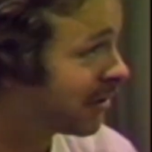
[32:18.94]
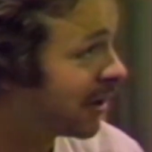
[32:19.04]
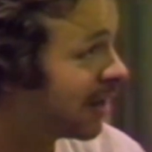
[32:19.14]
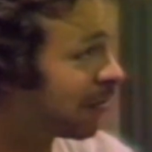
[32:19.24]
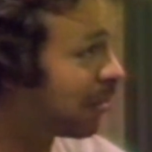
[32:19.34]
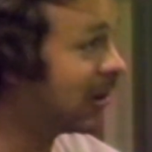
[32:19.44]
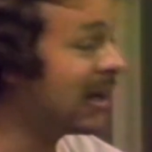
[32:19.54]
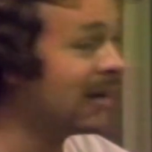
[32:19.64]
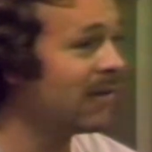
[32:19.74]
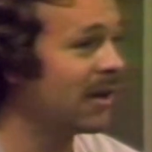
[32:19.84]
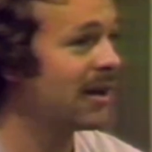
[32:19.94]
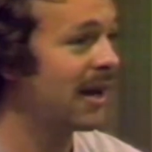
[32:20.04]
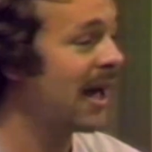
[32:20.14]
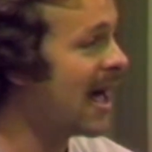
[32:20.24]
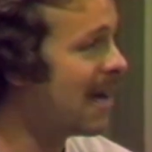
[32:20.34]
to even believe that
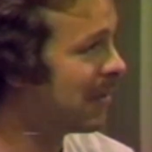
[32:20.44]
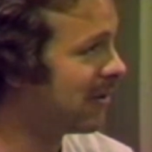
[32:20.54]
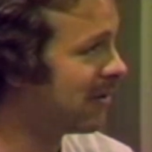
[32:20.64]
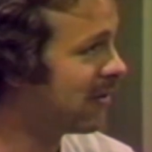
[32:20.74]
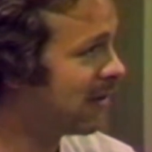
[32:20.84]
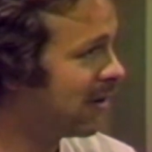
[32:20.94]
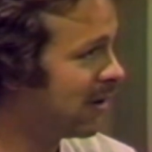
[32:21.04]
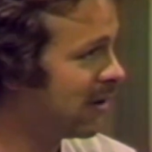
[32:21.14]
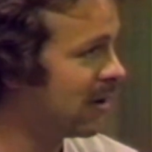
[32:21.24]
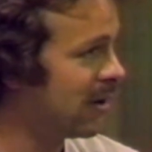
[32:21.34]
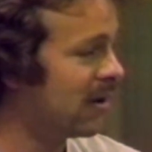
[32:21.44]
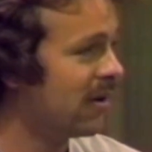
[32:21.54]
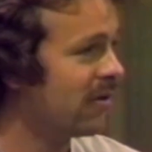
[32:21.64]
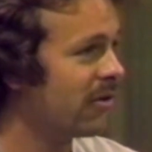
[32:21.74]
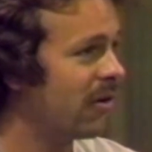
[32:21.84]
it happens.
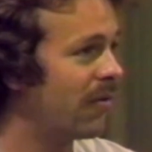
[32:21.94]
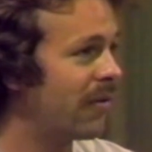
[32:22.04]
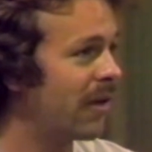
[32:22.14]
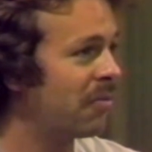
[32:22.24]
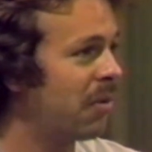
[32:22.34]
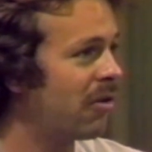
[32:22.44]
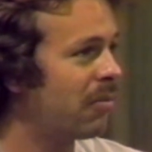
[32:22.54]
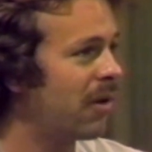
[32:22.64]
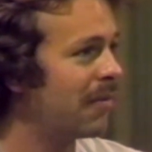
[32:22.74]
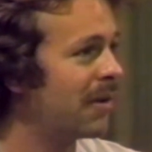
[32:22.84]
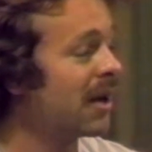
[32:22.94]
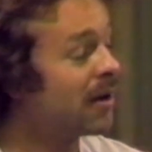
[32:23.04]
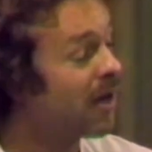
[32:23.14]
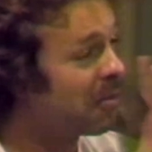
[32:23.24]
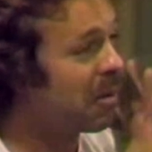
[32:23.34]
So that's part of the problem. And
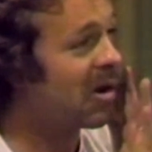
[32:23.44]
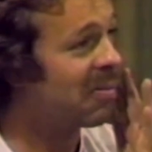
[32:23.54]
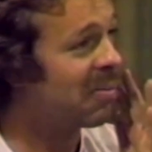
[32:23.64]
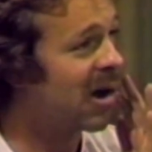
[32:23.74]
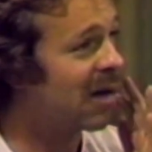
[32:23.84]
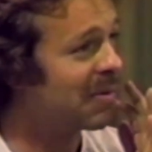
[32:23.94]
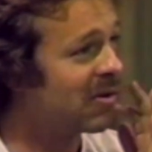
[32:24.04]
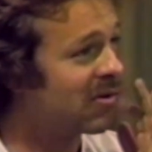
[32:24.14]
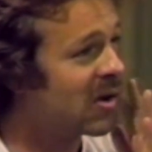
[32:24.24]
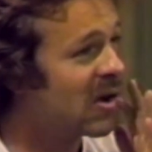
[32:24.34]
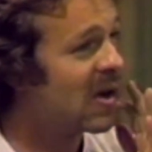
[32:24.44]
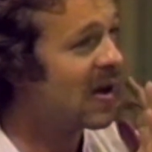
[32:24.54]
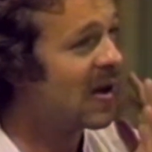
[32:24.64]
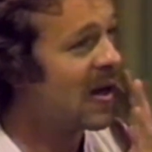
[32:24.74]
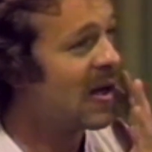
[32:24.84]
another part of the problem is,
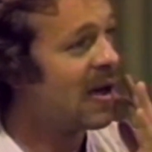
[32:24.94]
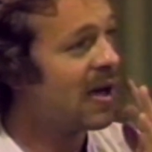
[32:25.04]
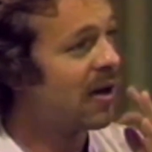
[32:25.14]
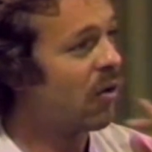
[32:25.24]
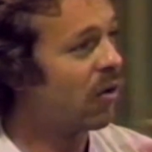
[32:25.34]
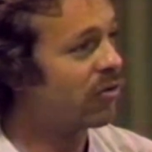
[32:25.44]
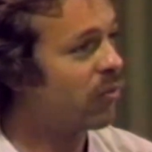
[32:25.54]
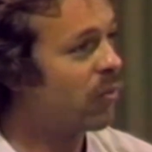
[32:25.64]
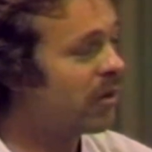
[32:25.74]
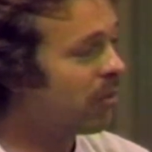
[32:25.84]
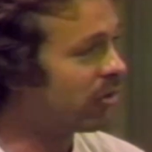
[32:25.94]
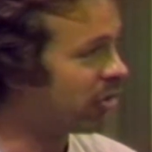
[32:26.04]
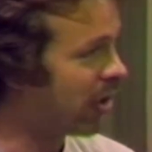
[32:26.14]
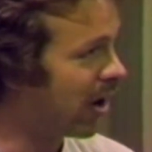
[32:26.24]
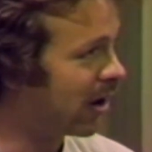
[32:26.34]
of course, we were
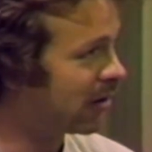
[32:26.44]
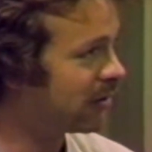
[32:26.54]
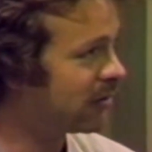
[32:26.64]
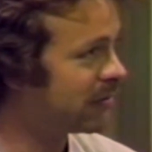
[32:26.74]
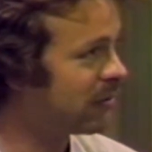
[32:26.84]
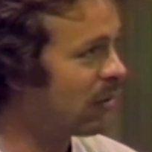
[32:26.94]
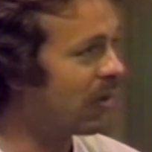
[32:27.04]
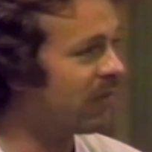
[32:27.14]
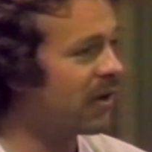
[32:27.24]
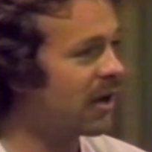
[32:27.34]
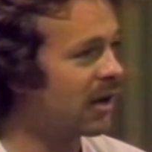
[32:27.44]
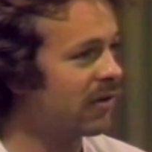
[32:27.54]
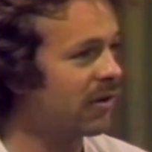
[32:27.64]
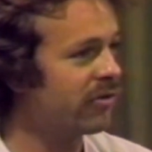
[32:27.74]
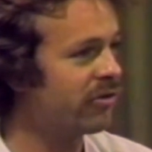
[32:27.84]
shocked when we found out
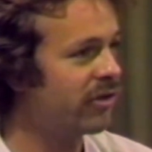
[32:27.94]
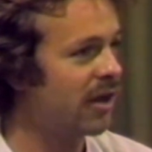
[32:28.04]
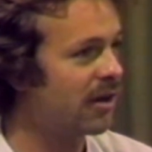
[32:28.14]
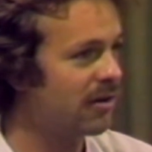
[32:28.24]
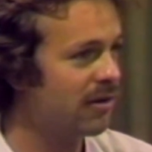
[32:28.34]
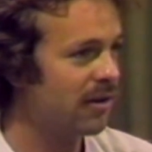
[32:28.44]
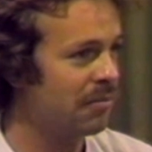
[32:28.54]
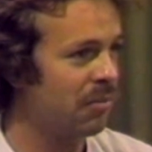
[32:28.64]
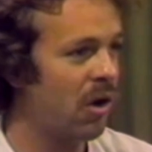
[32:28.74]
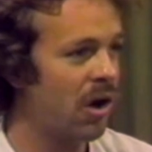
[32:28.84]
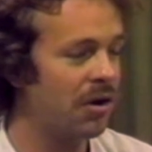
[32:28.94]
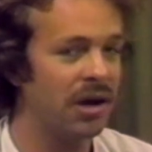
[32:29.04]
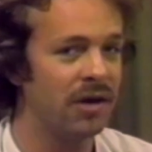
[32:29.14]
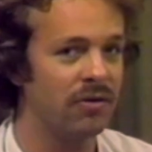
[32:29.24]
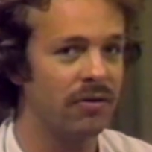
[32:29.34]
the extent and broad
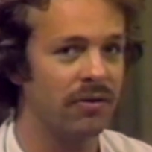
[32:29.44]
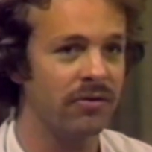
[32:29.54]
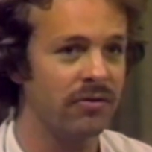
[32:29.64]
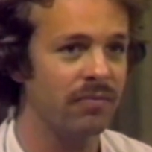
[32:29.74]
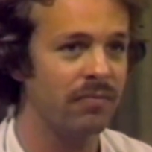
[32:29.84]
nature of this